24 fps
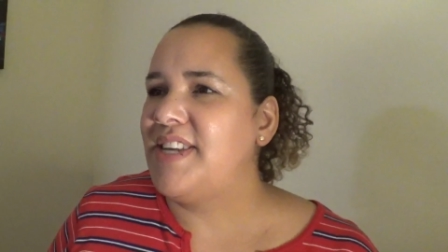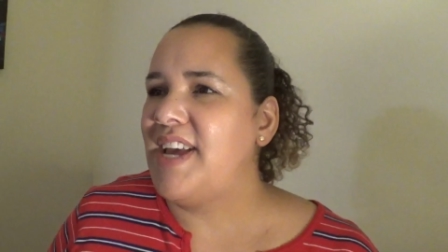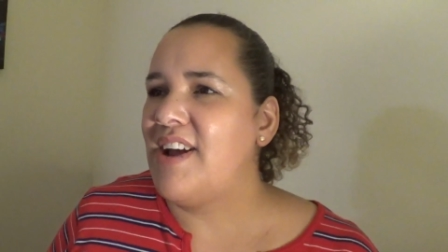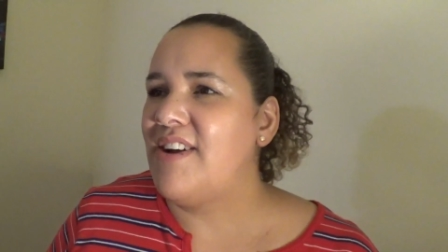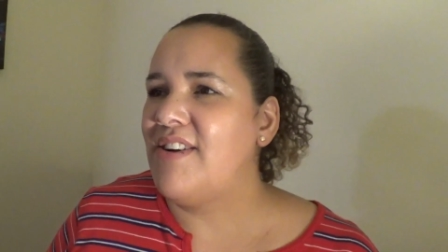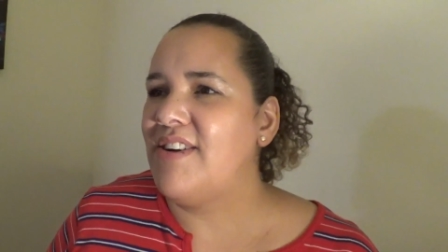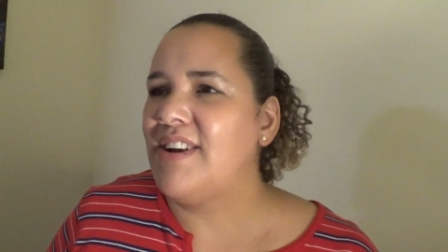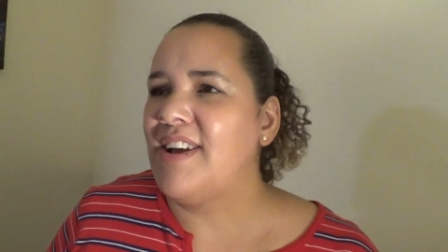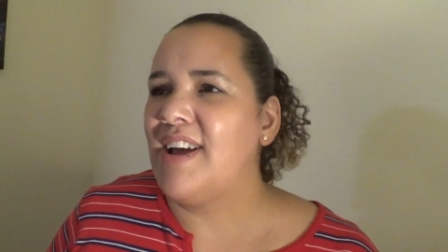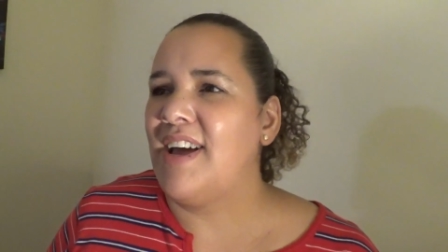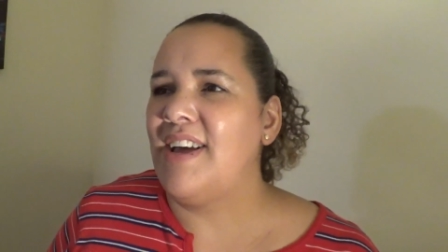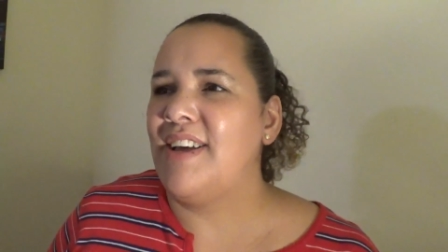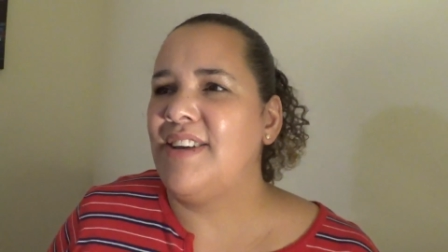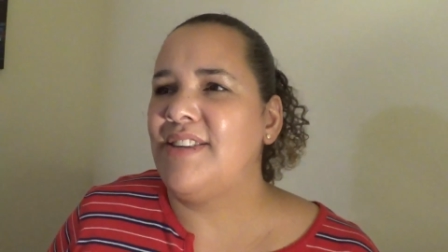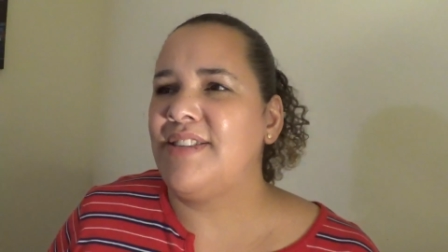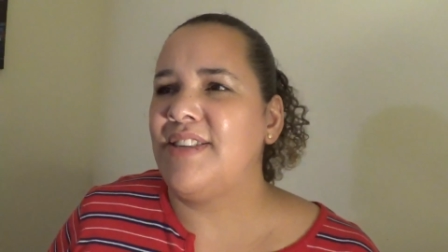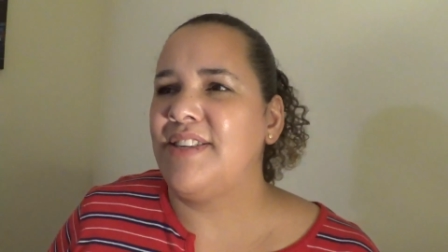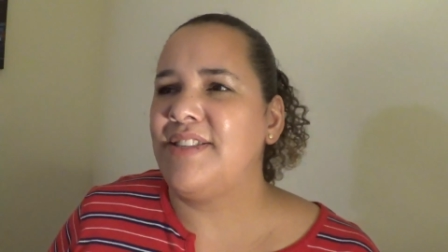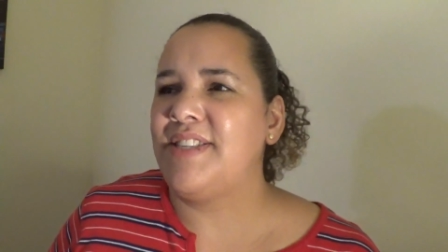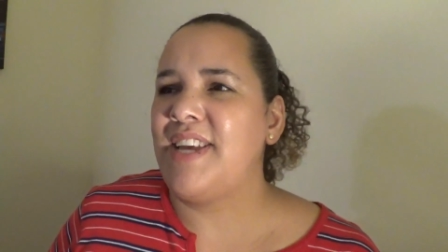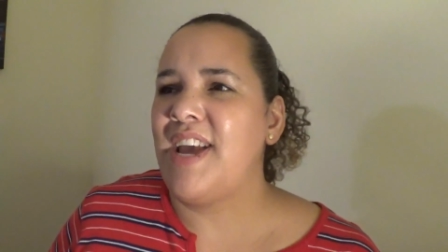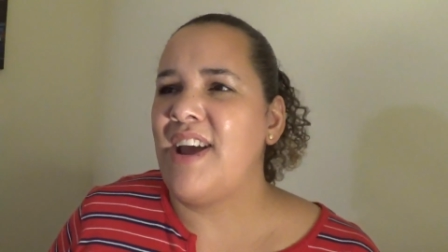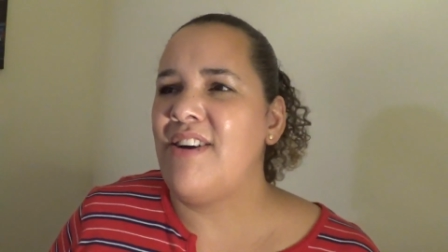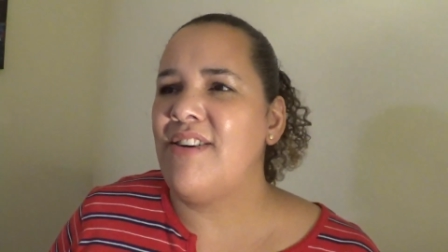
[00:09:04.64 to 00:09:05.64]
tardigrade. It's
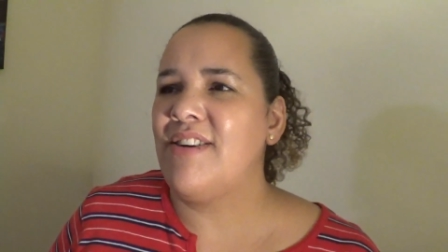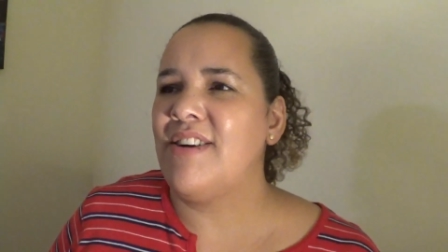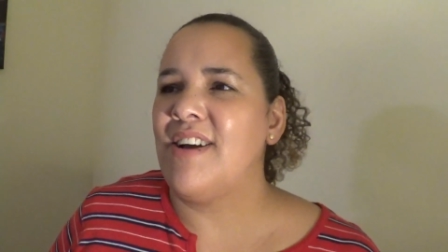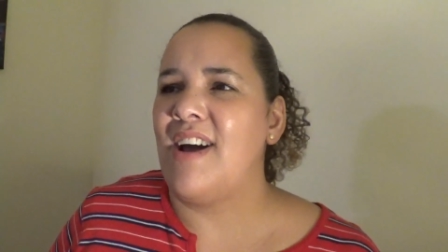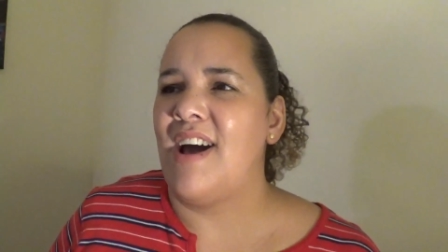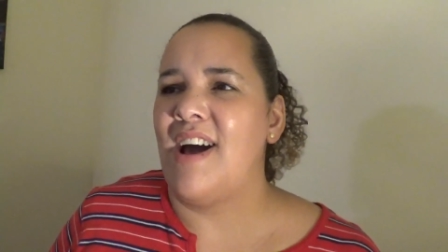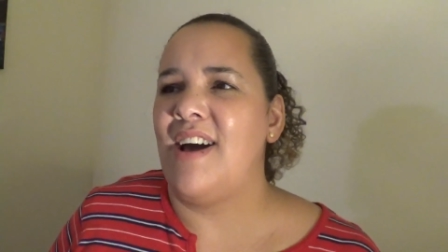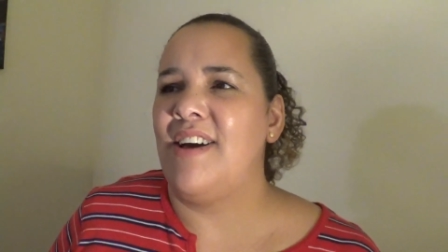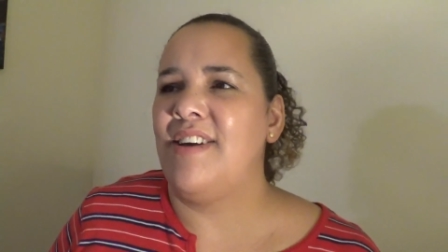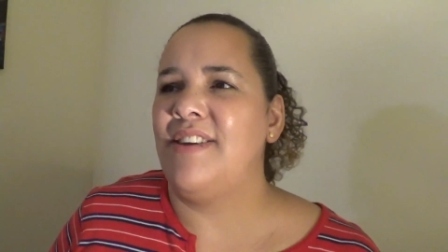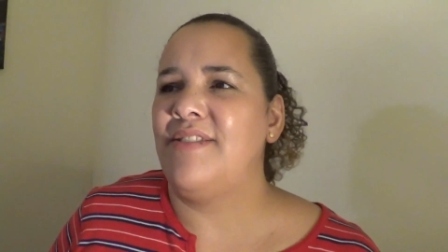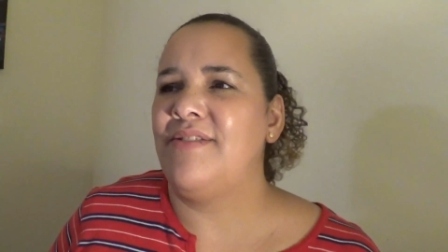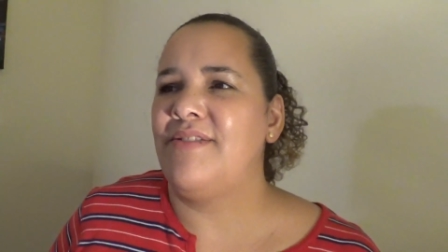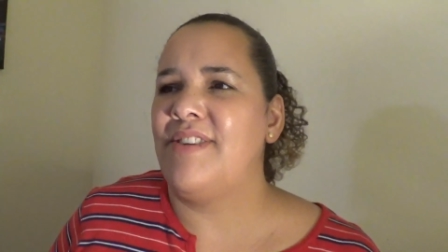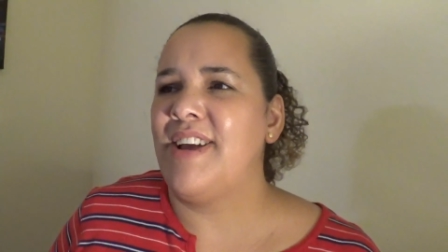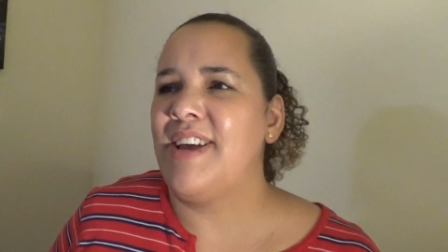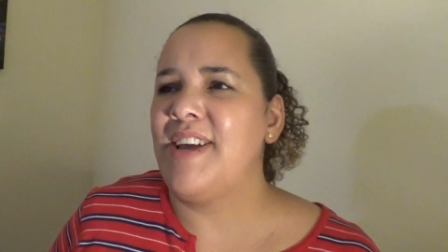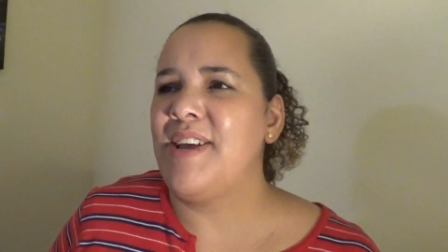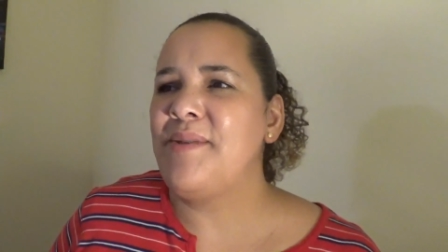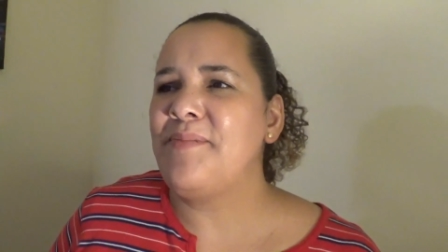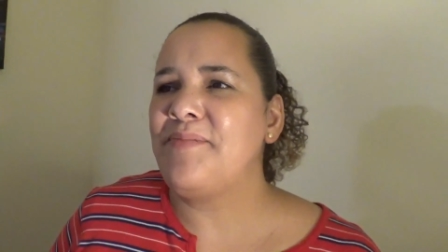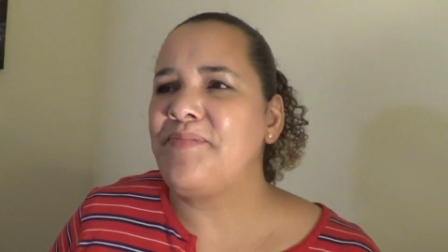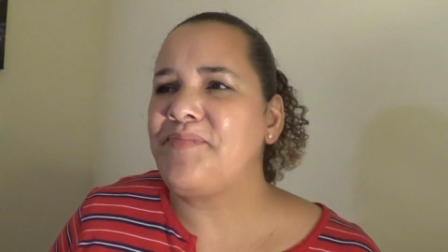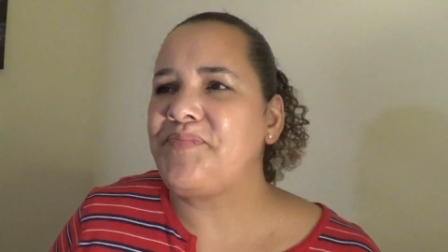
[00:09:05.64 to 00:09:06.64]
a tardigrade,
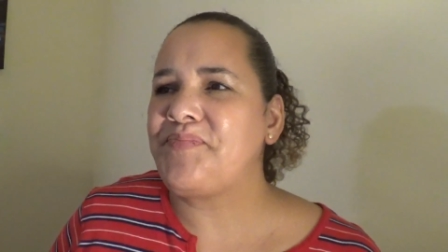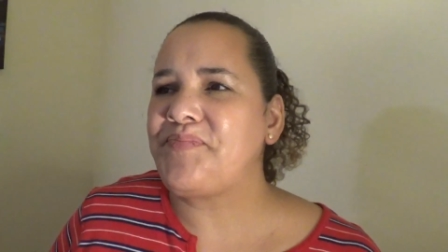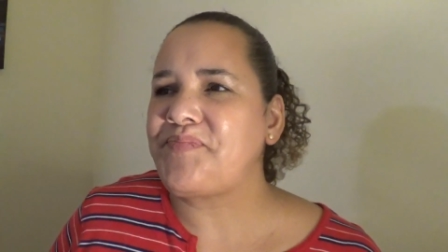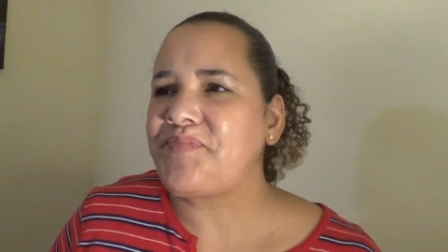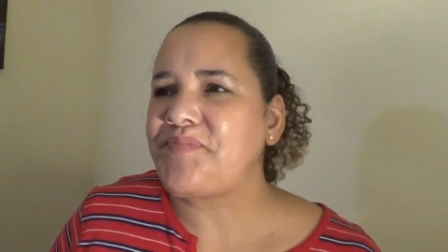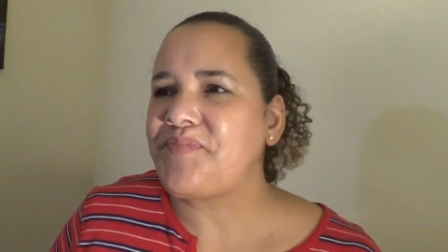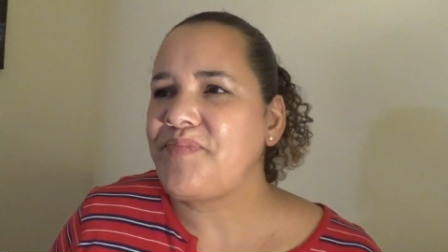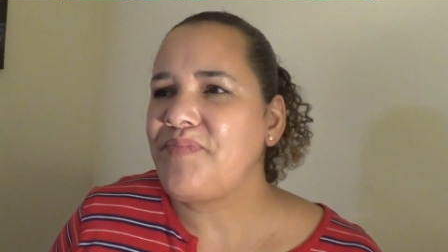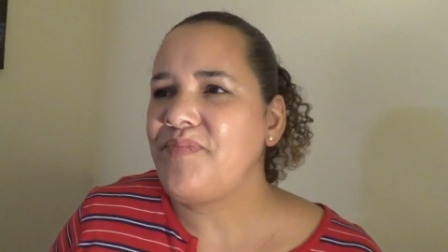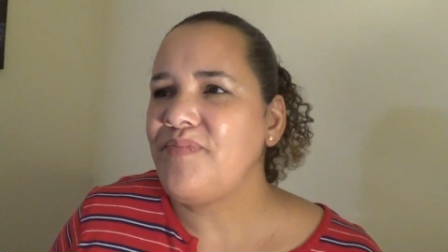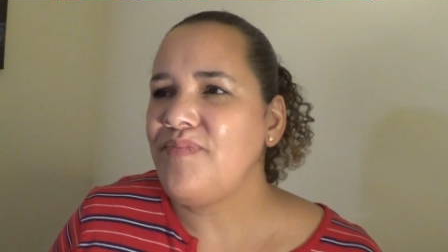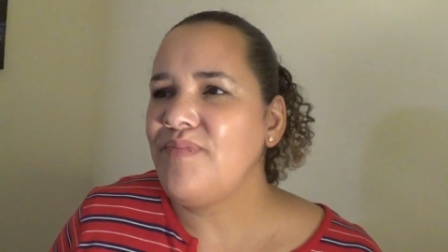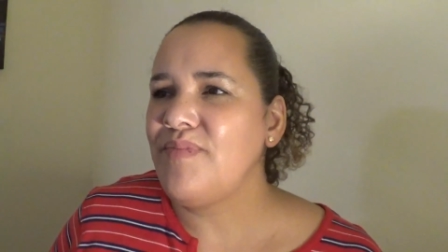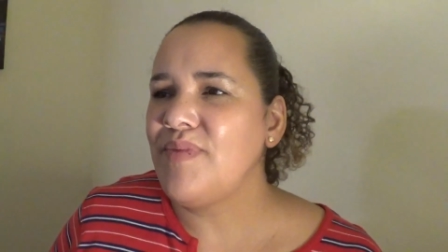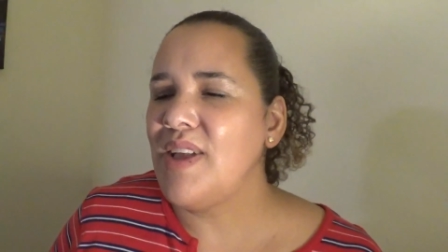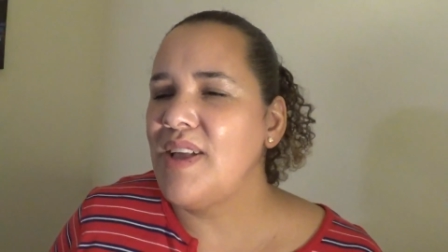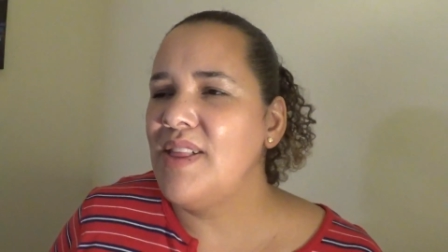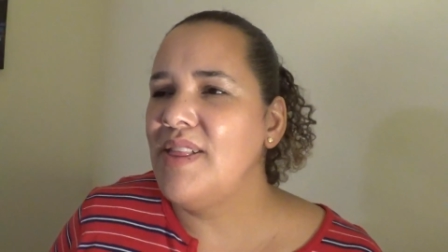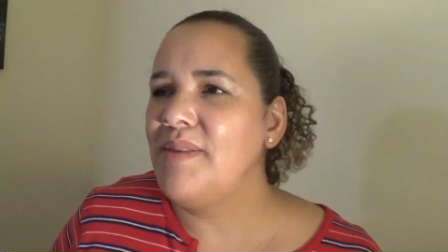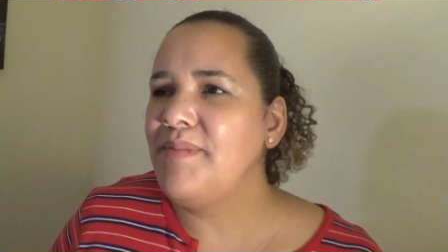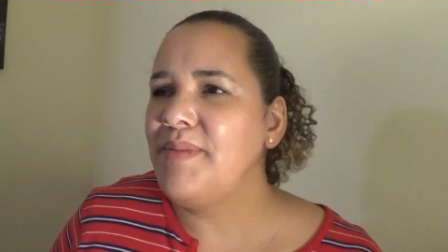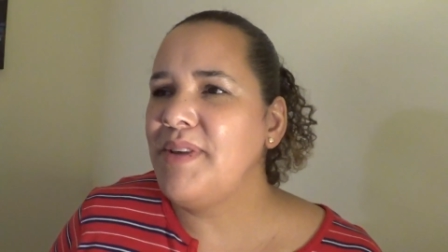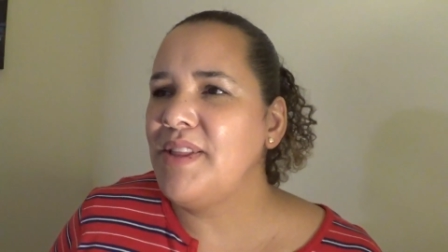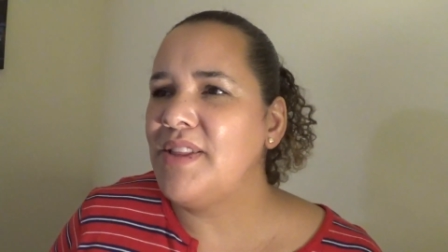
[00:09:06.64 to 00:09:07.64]
right?
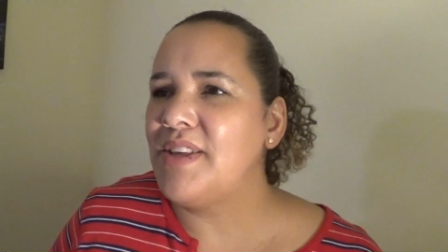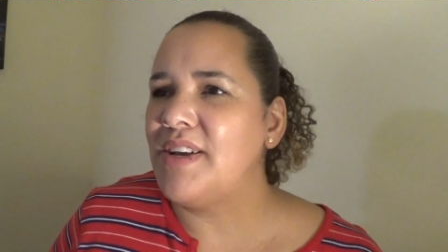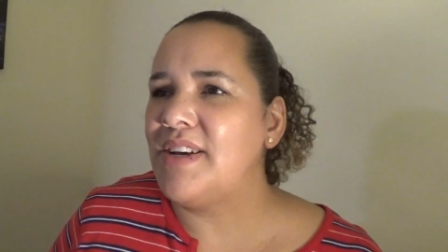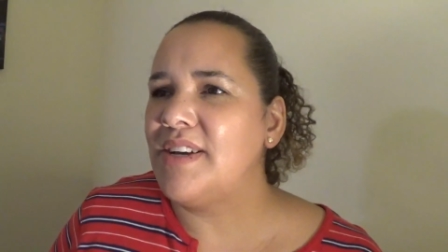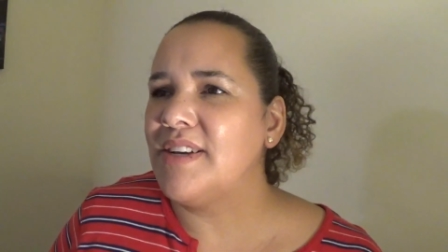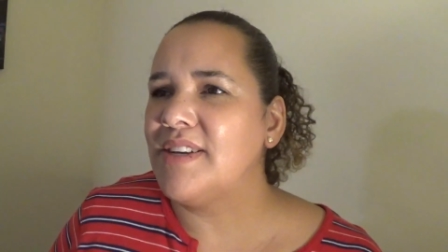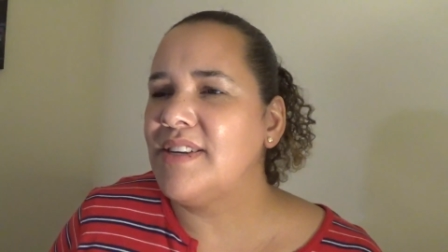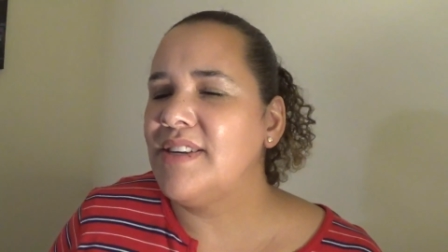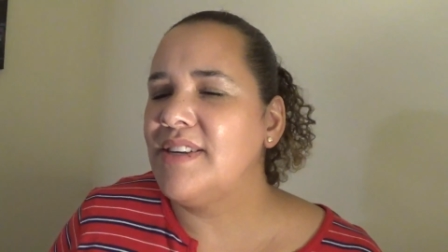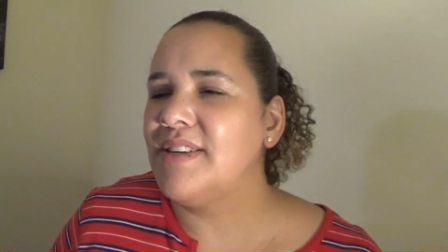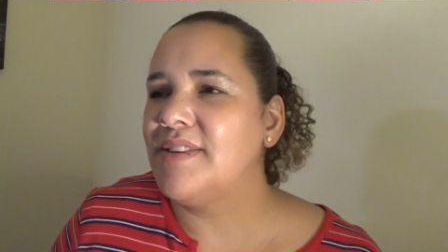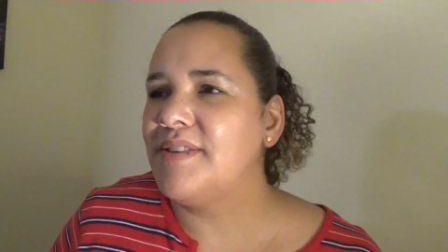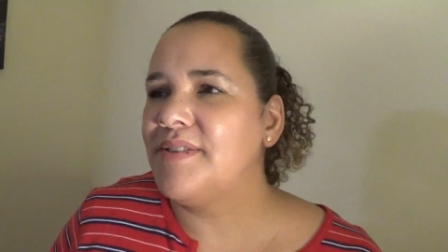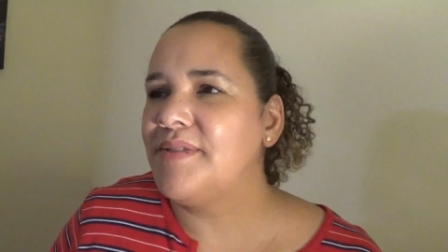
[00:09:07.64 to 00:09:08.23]
Let me look.